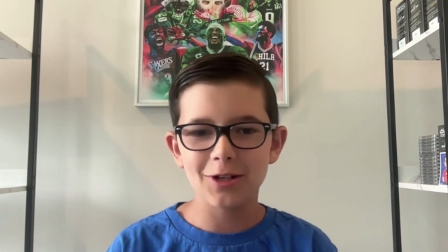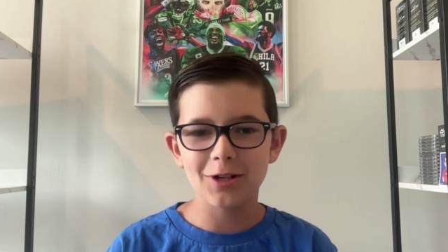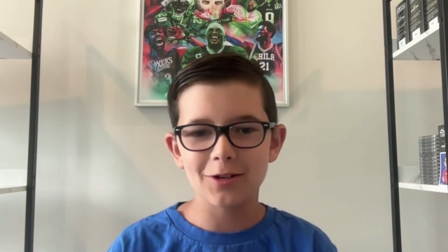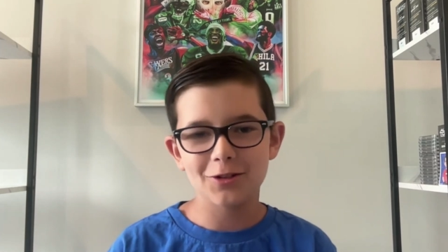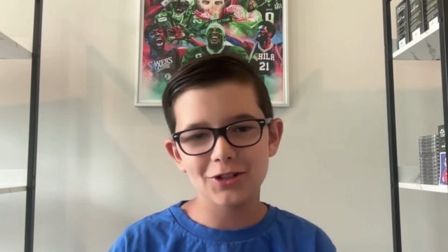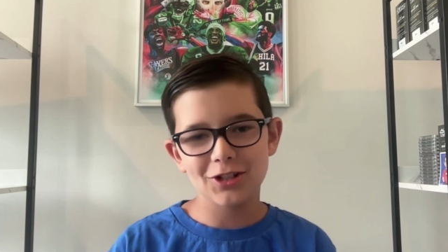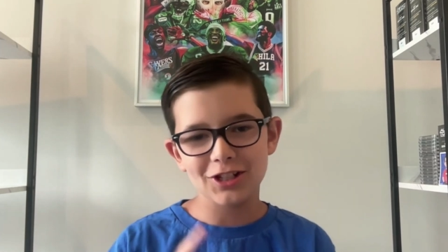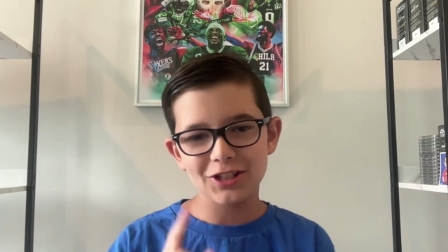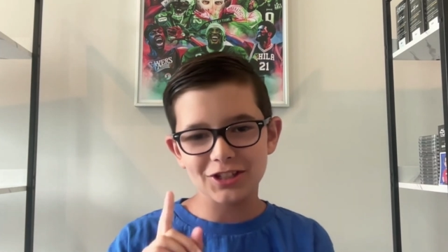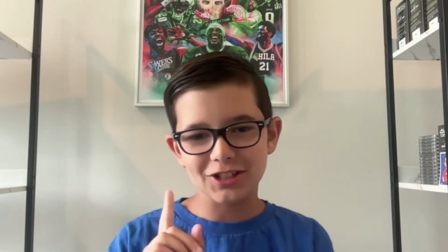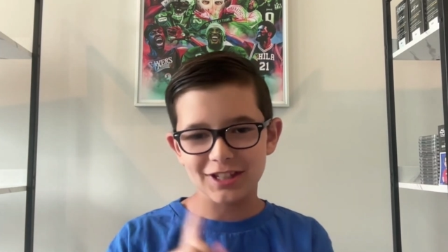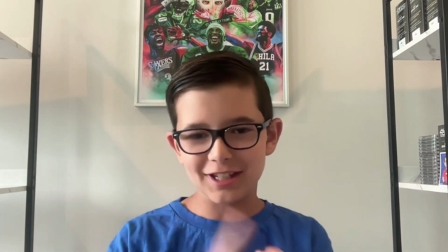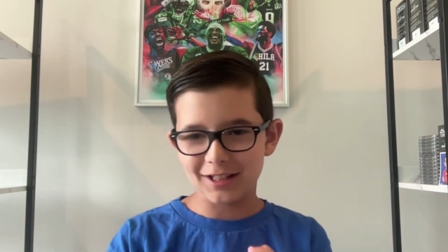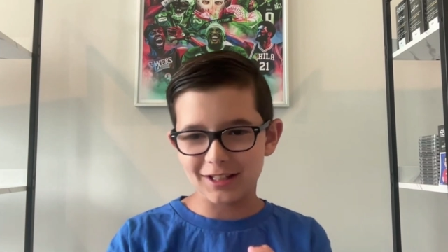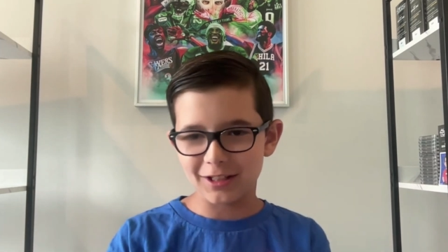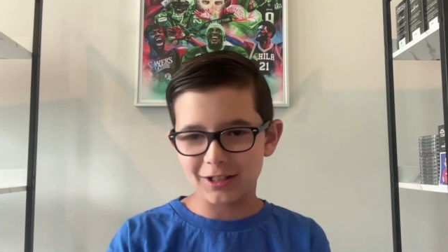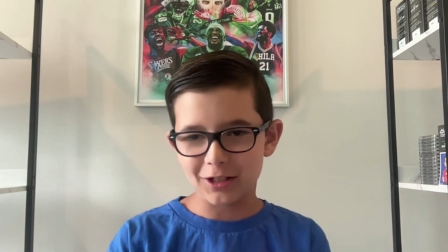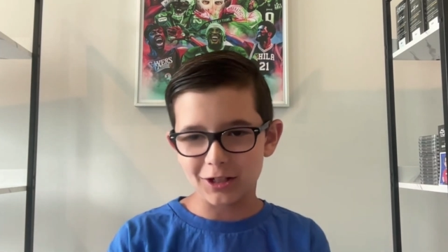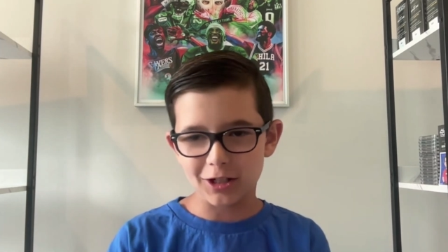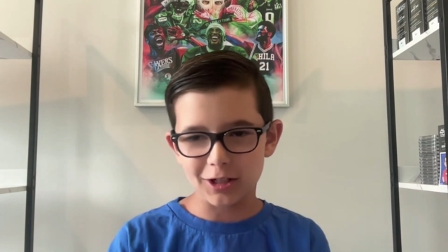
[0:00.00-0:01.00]
Chase
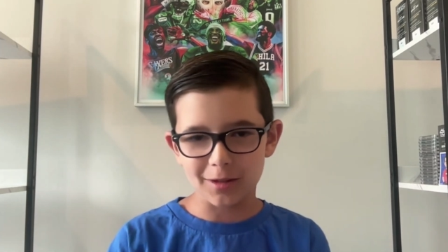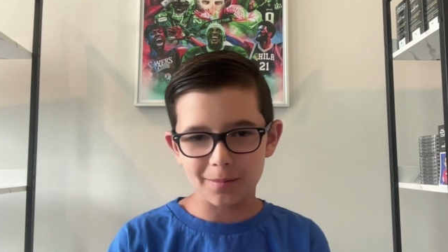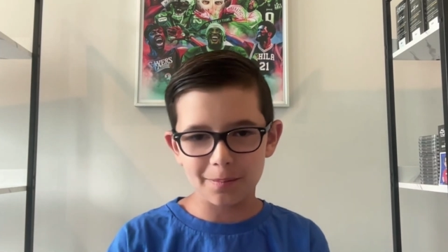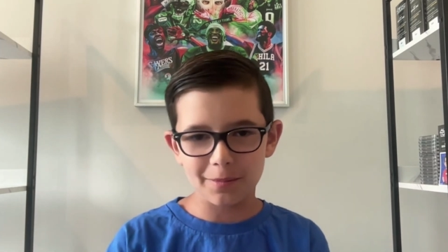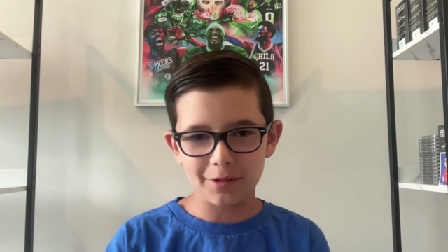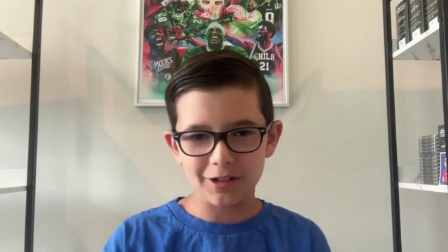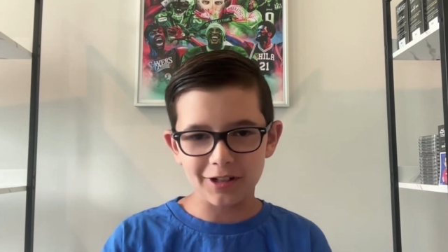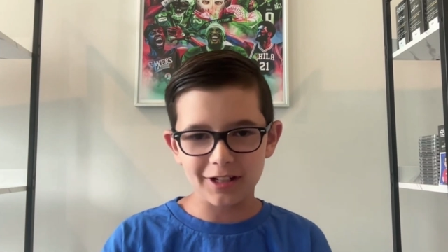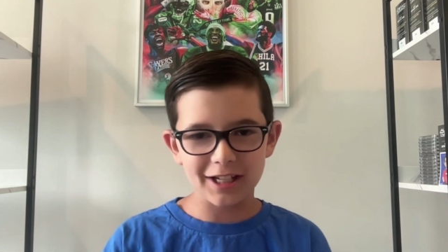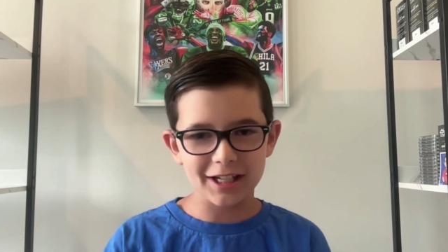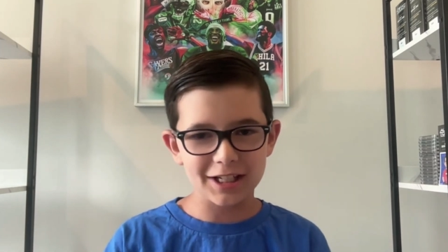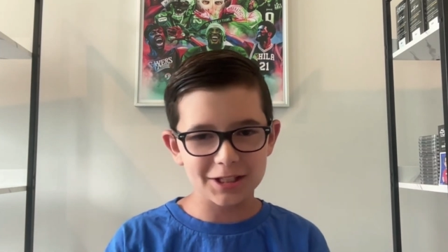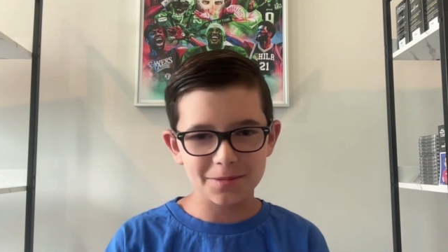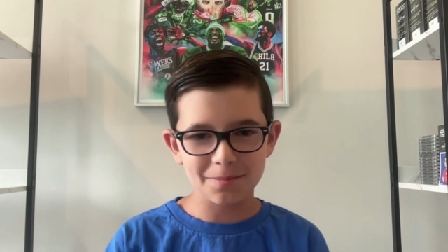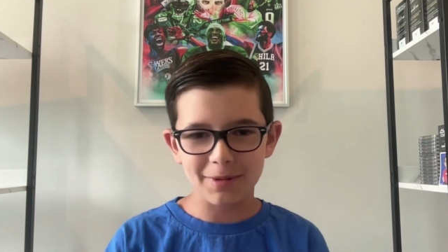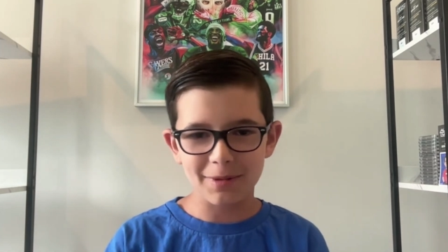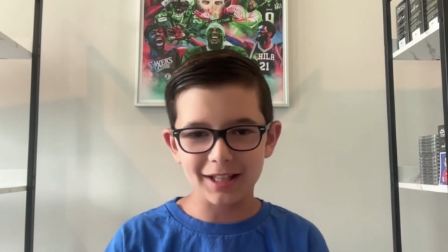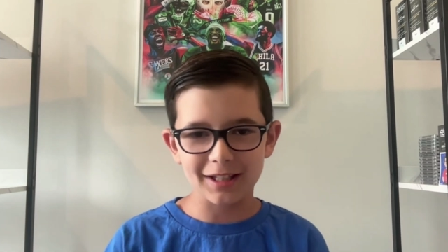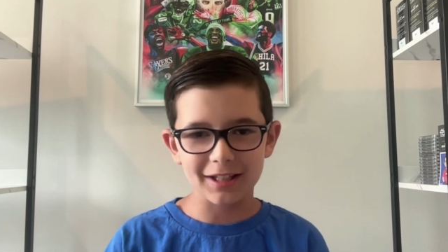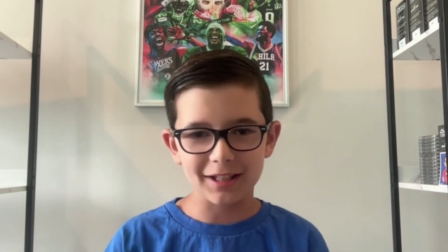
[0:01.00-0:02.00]
Dillon Harper, Ace
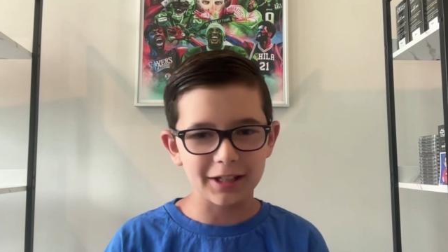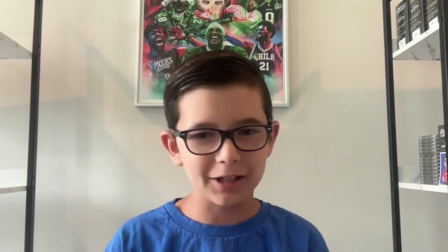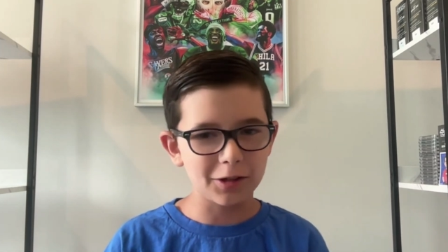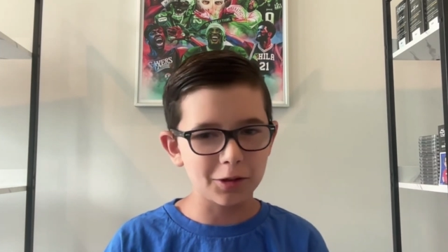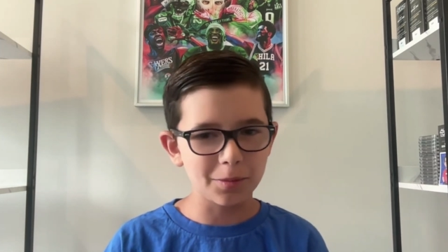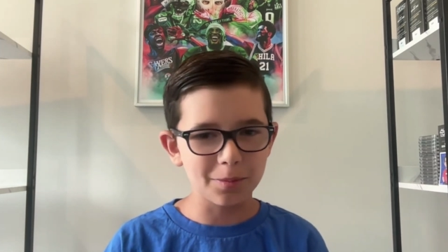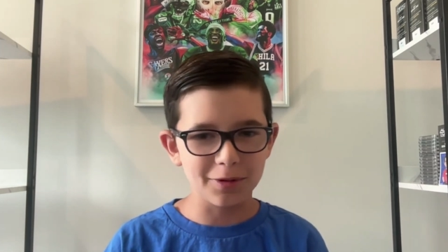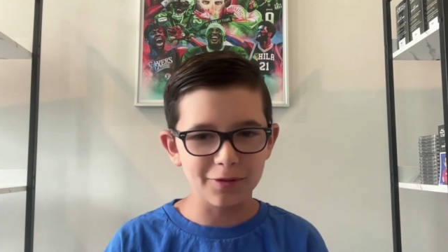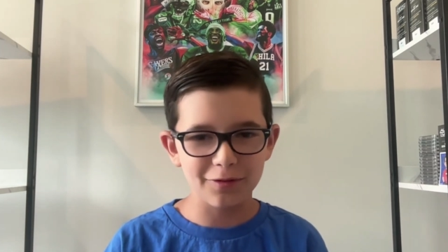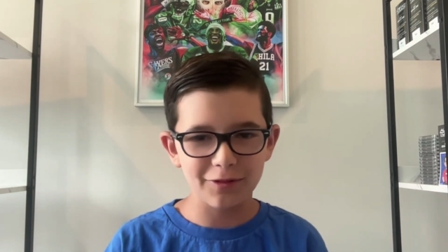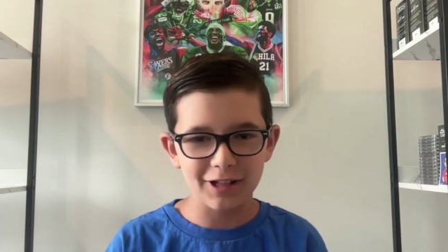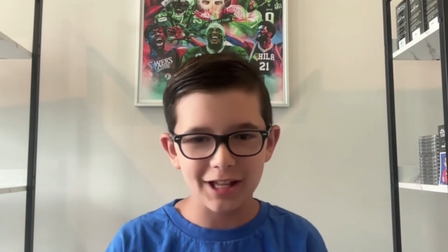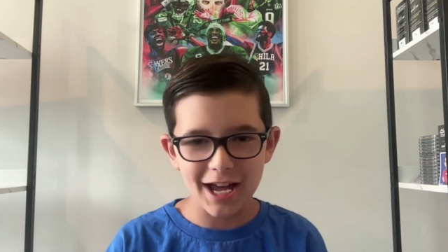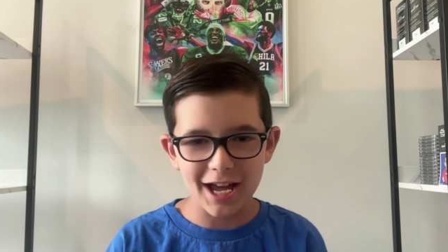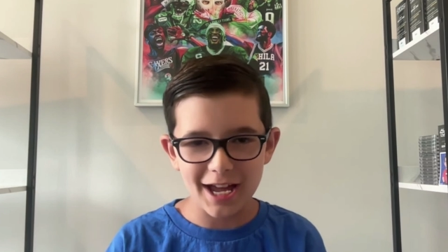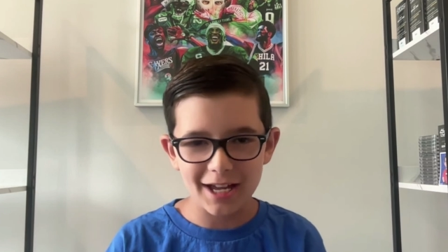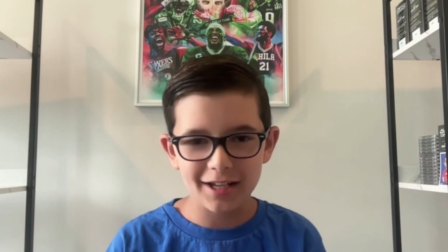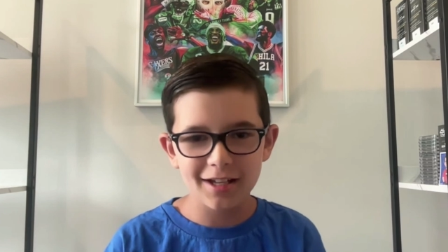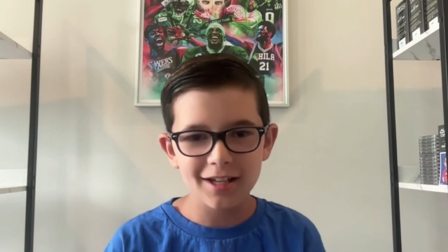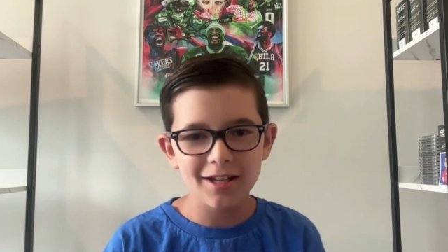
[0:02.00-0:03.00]
Bailey, Cooper
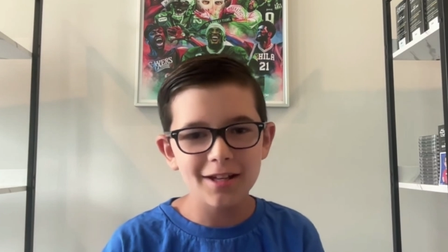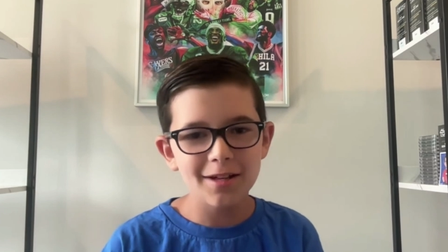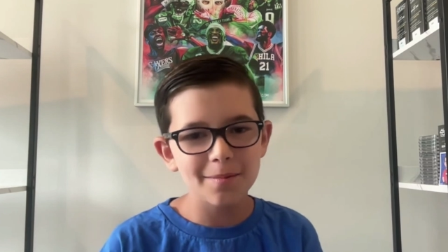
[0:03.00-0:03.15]
Flagg,